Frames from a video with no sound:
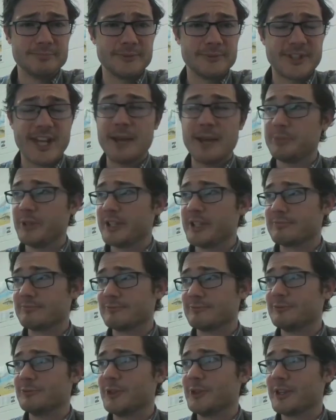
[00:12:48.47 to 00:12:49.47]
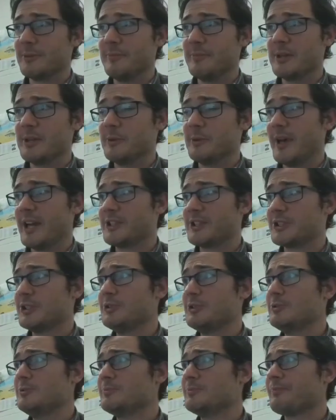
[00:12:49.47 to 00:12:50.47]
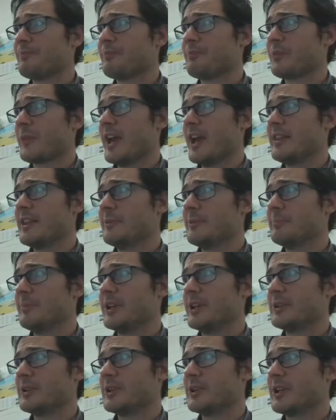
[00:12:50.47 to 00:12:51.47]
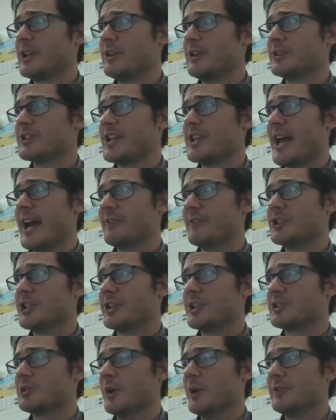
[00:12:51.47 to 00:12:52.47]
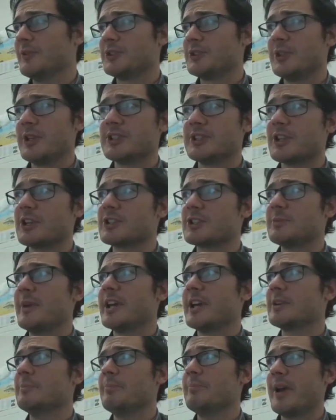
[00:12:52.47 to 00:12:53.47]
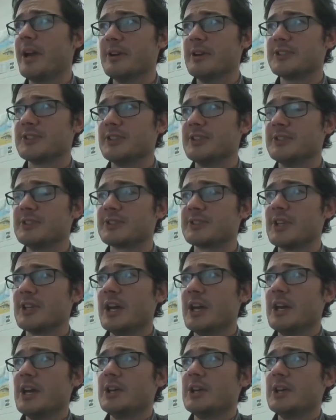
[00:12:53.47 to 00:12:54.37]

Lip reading: sampling with a minimum at 2, but here's the average at 12. So you can start to make comparisons.